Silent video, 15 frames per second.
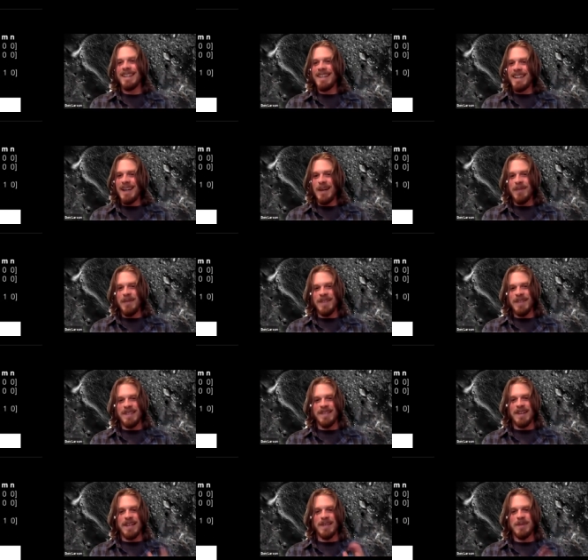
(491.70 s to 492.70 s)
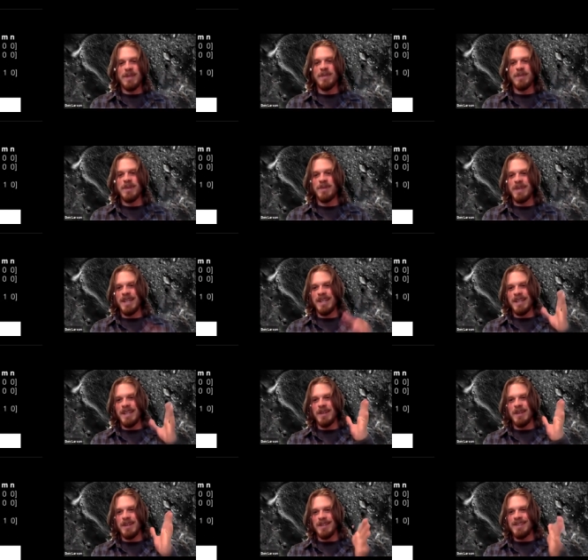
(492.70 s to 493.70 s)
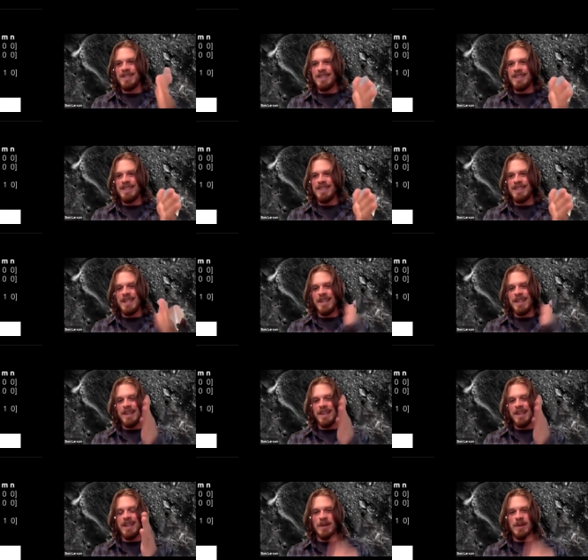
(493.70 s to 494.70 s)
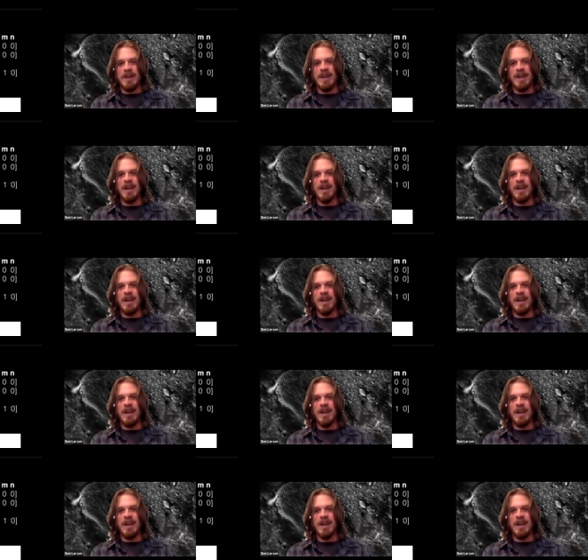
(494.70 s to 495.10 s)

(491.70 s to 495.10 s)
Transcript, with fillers: um, that the cirri switch between either stationary or uh,